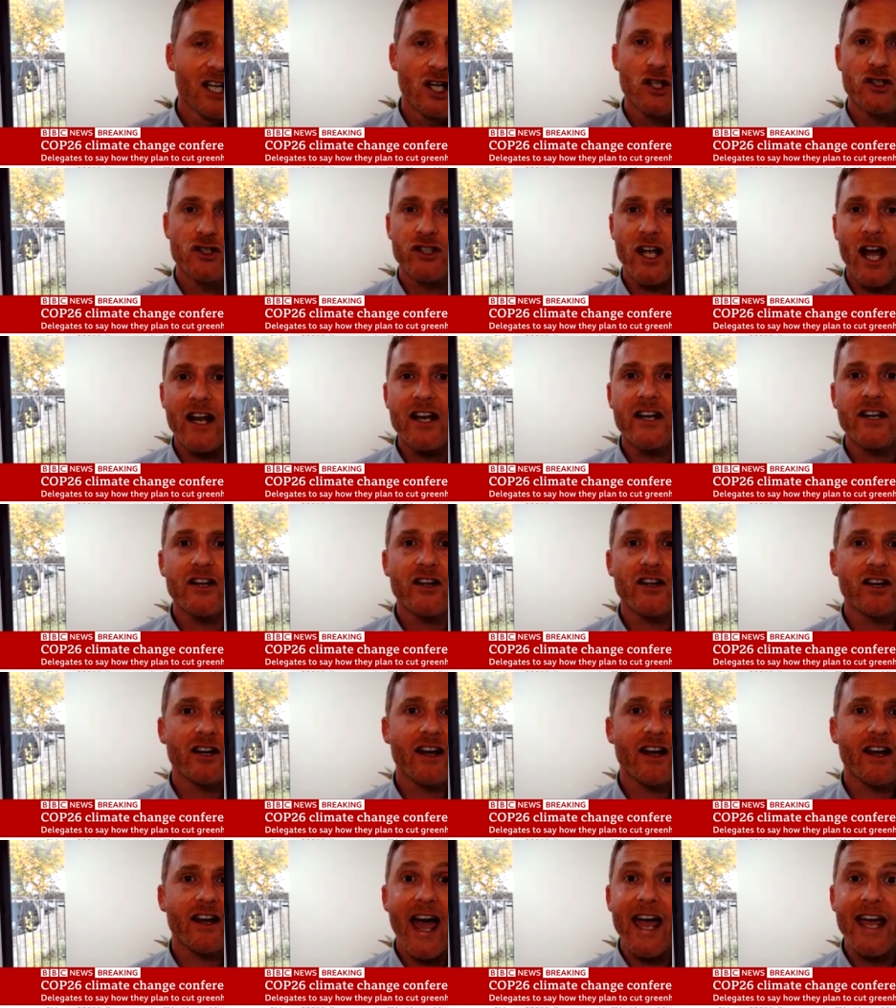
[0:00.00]

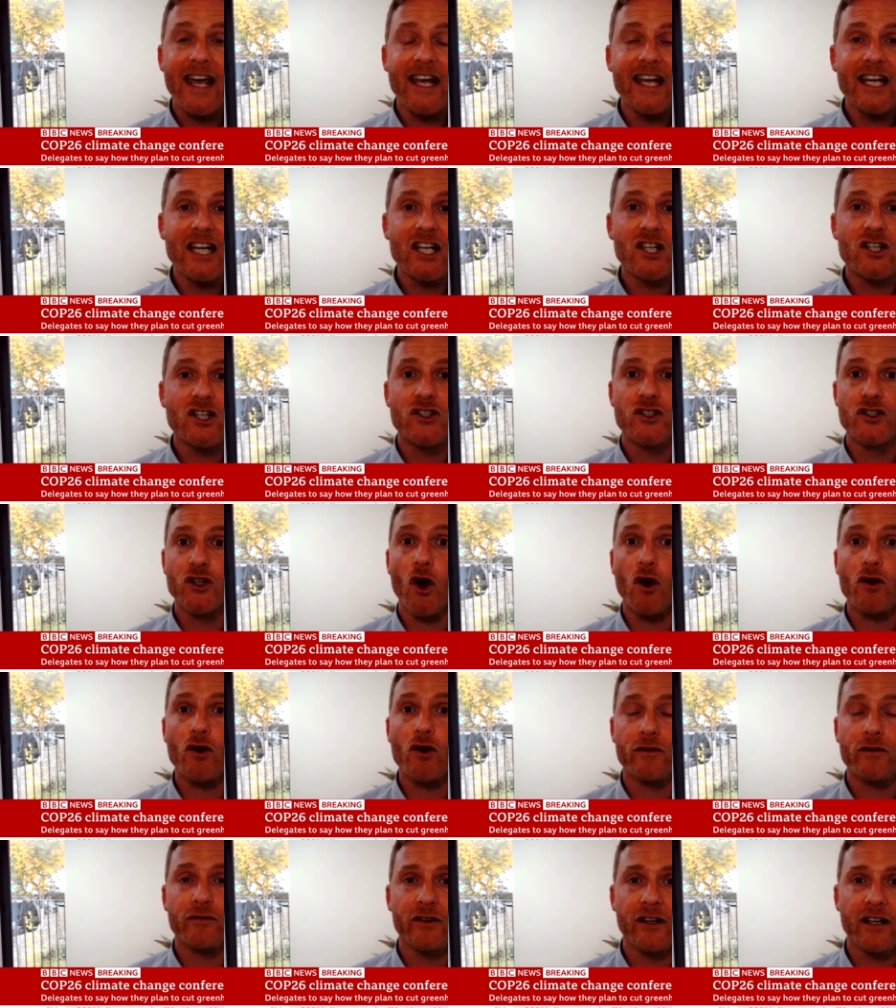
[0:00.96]
gender, age,
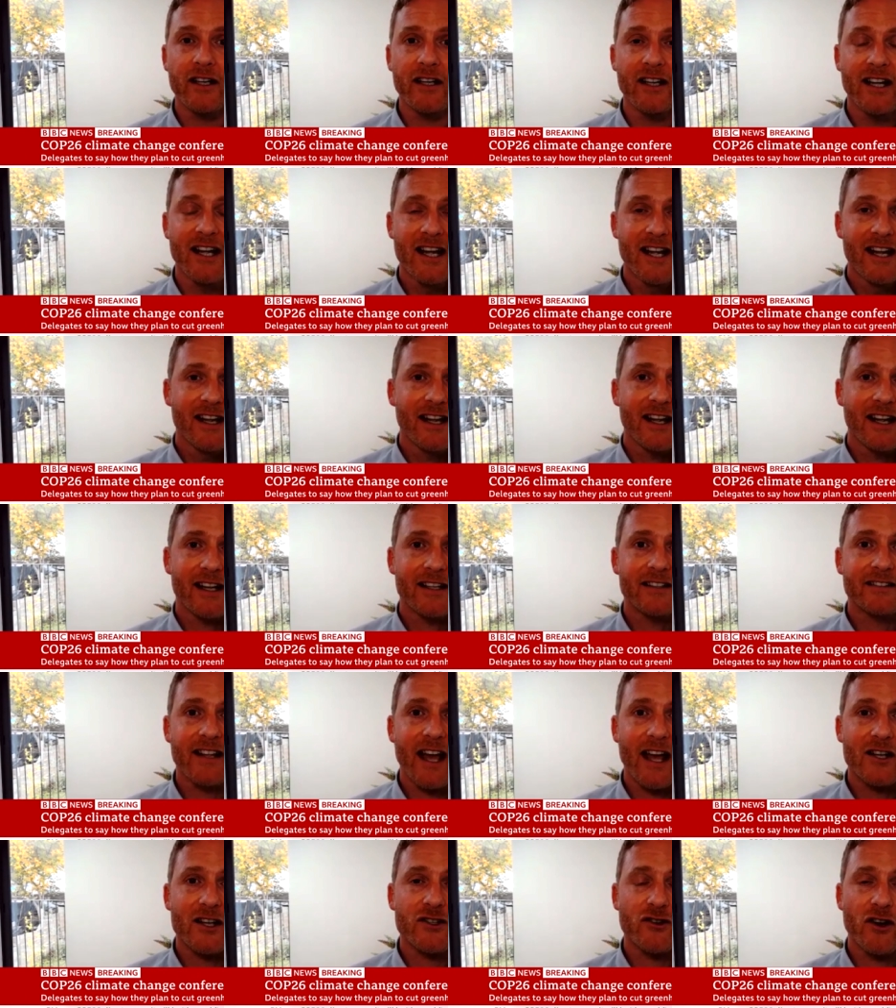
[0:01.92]
geography,
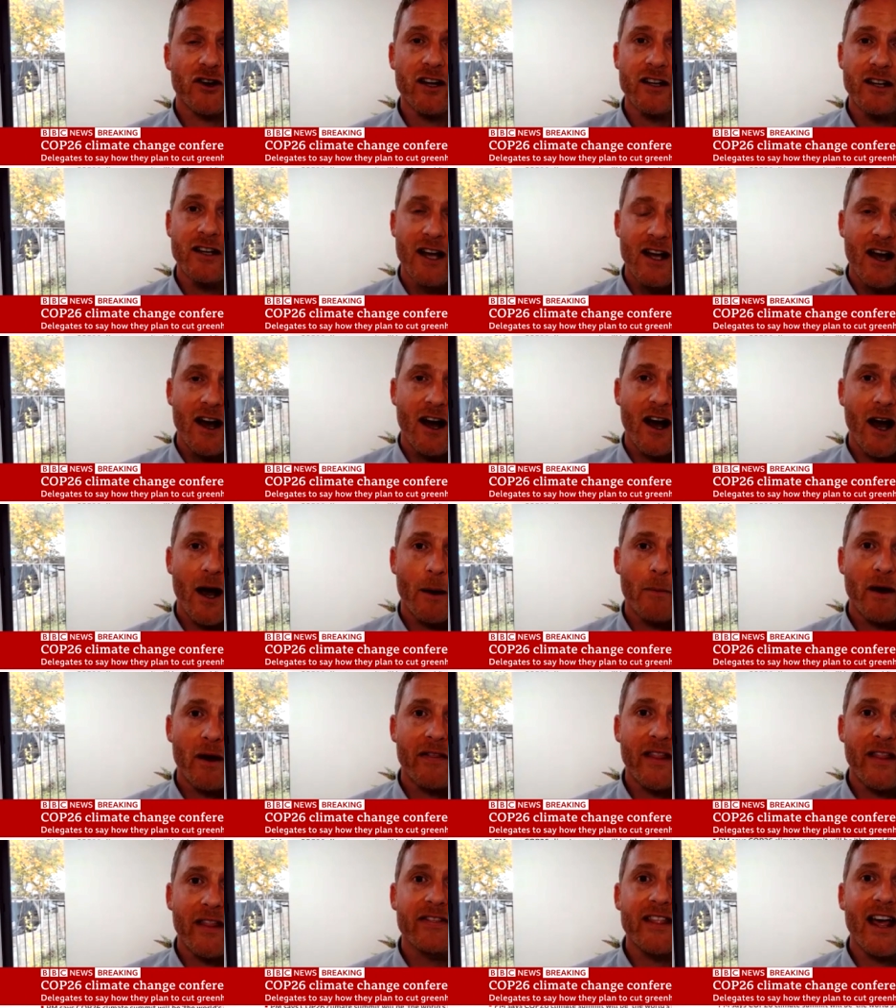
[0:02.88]
etc. Um,
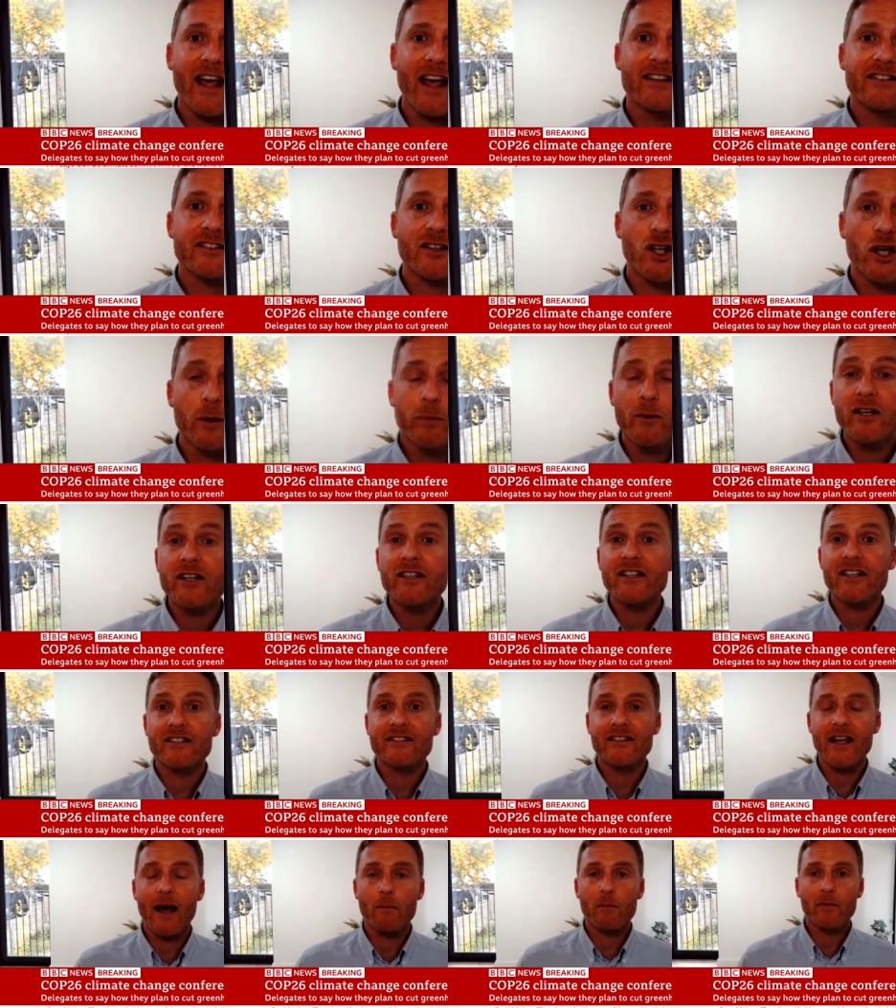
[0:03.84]
and then there's community
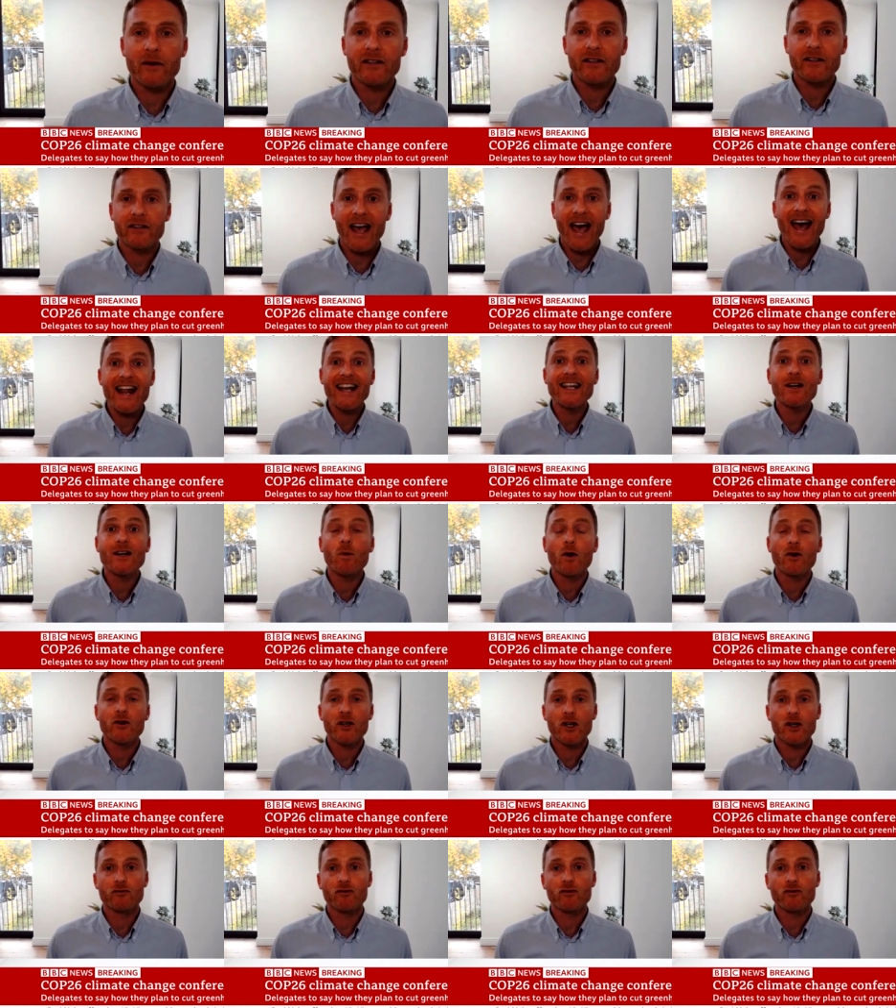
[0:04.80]
assemblies that anyone
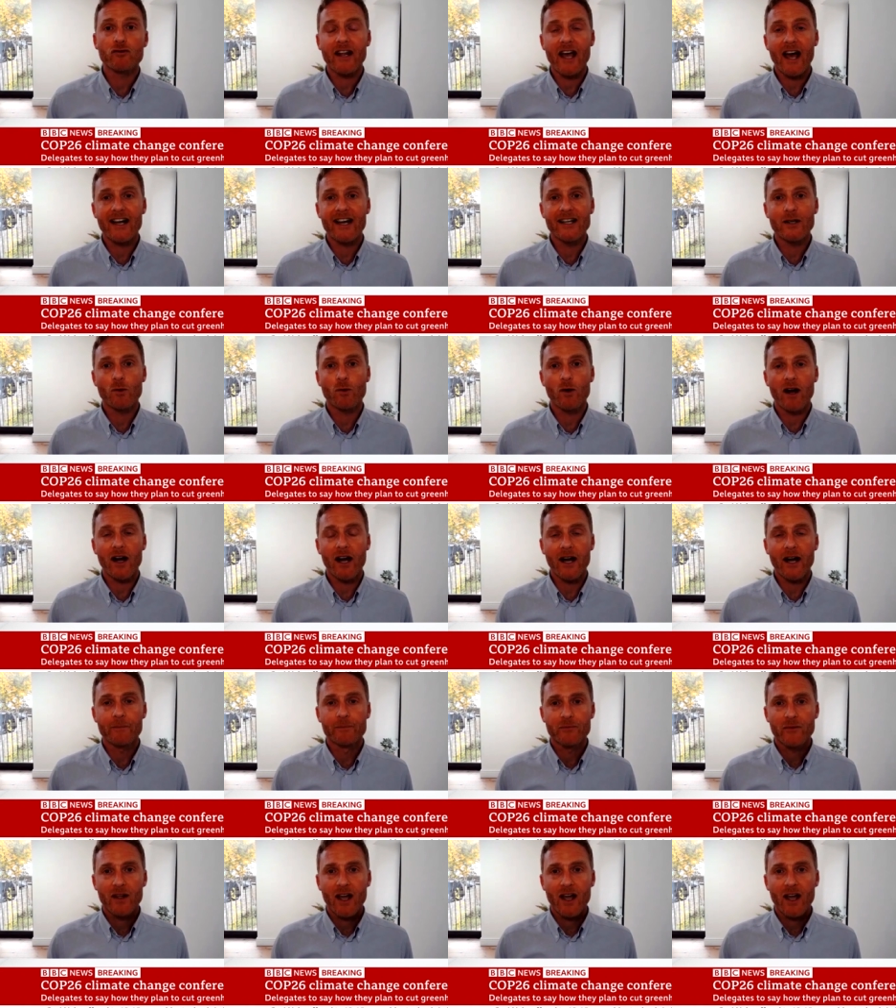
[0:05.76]
can run anywhere.